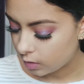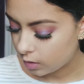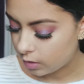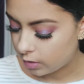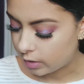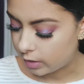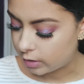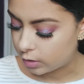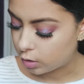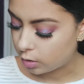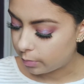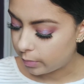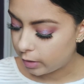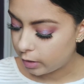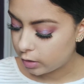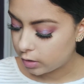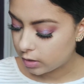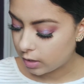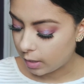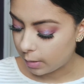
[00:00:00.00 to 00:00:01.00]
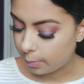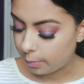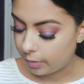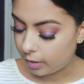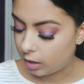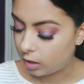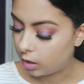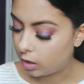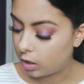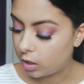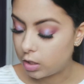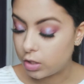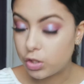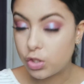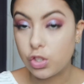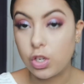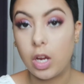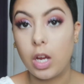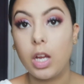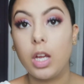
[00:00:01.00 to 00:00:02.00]
Alright, so I'm going to use that pinky
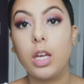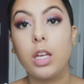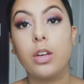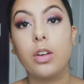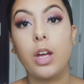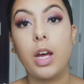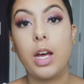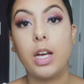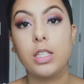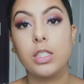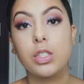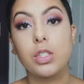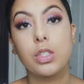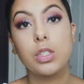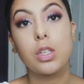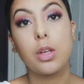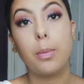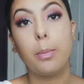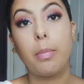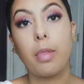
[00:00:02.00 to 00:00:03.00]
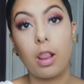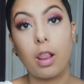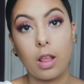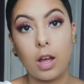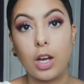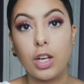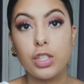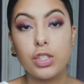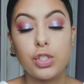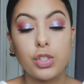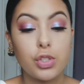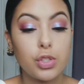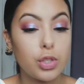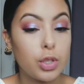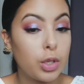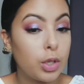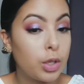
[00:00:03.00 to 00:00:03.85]
shade as blush.